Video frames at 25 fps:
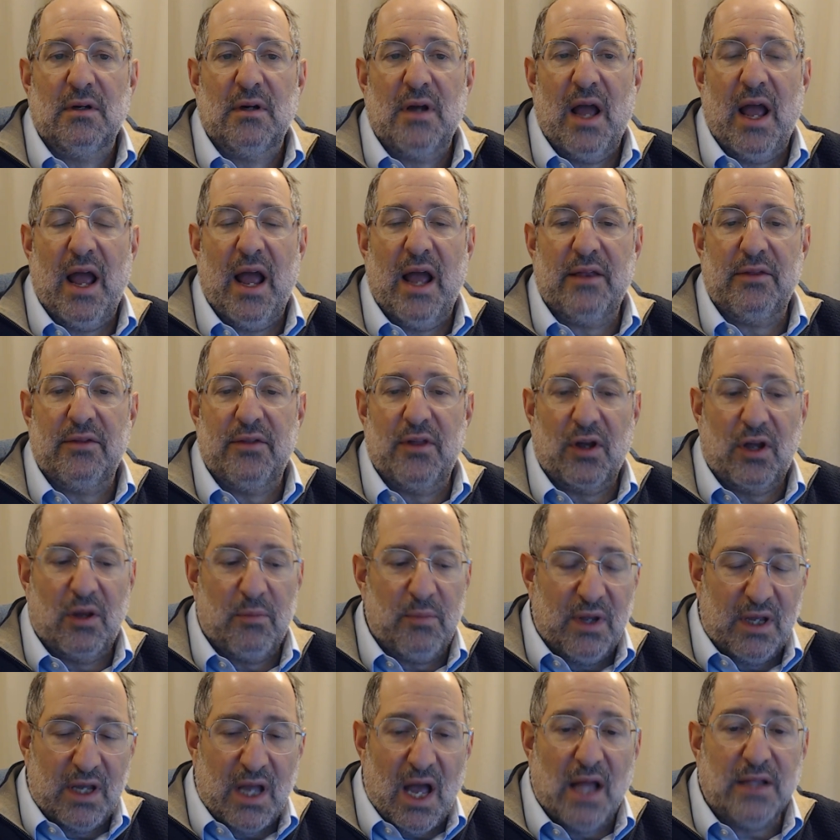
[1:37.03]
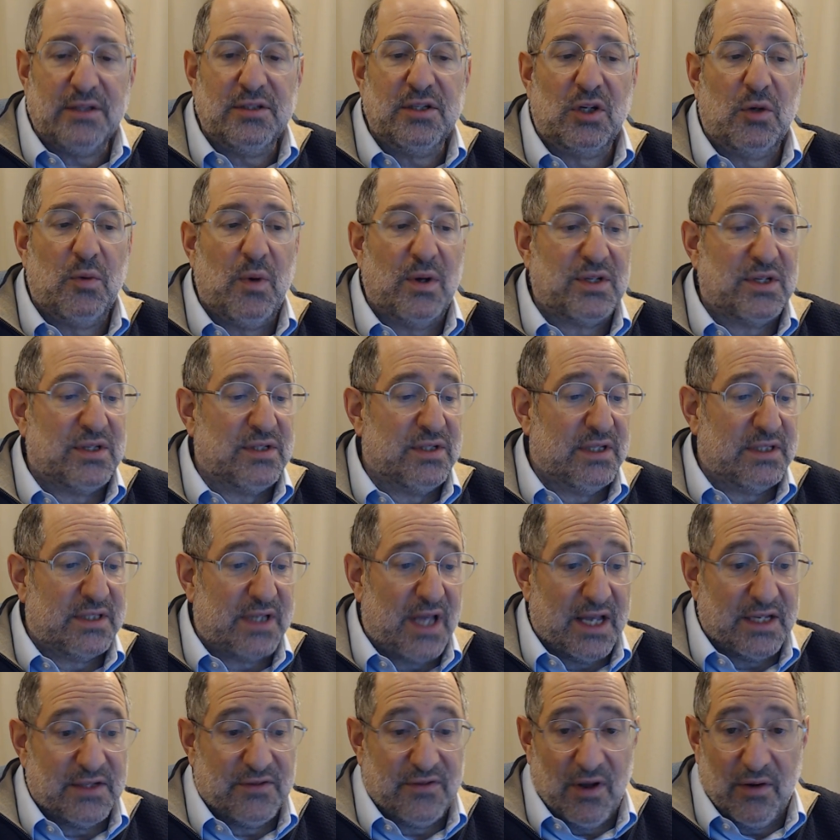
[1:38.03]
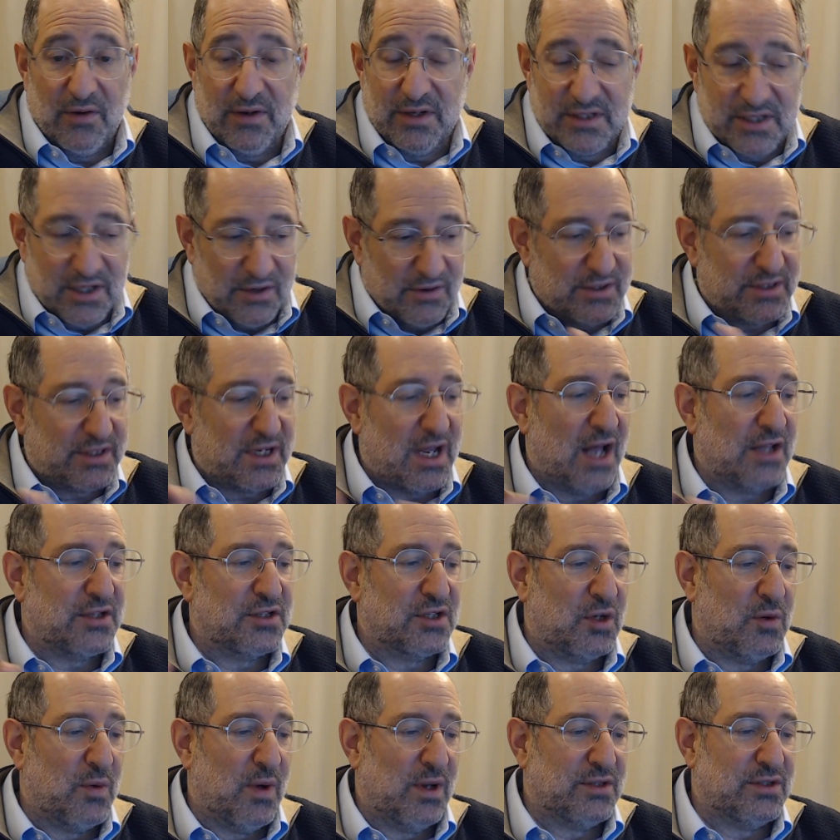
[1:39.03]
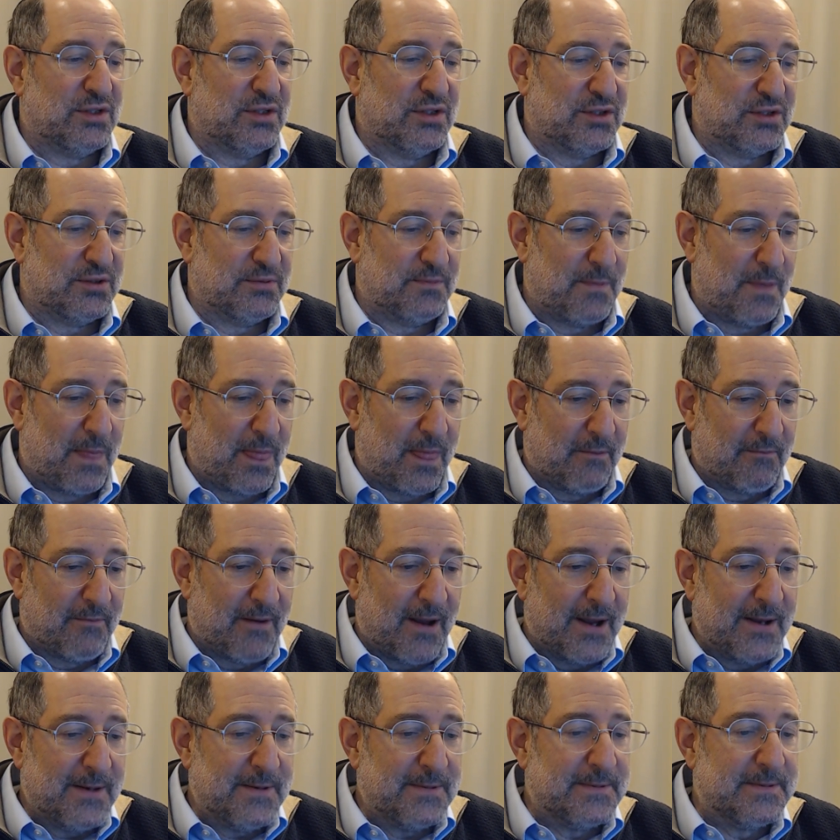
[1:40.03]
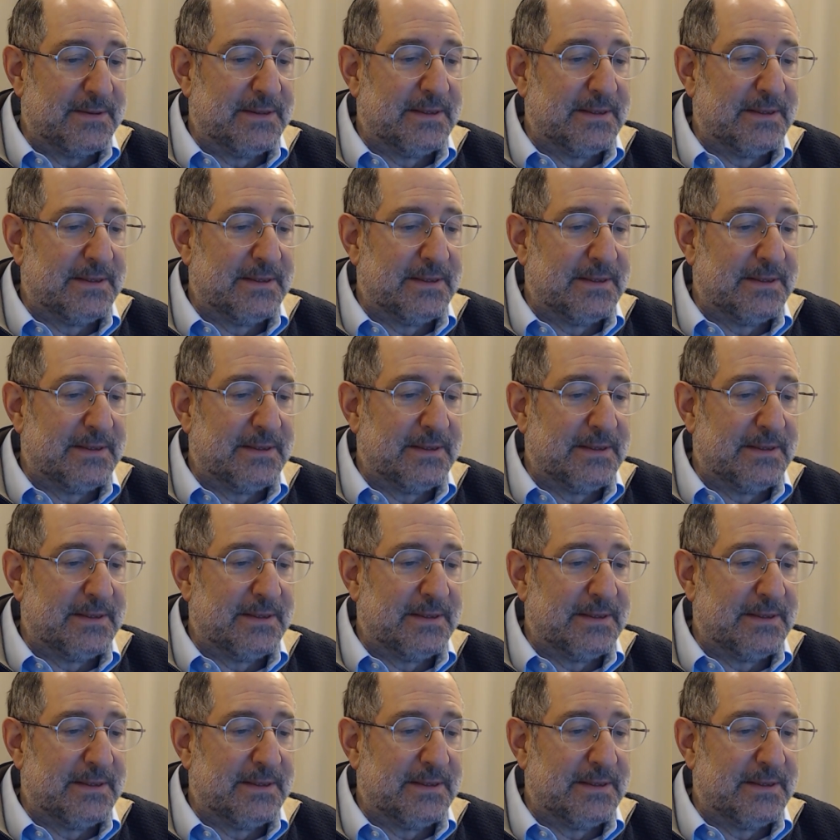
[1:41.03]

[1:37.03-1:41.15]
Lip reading: And there can be consequences. In this case, very serious consequences, right?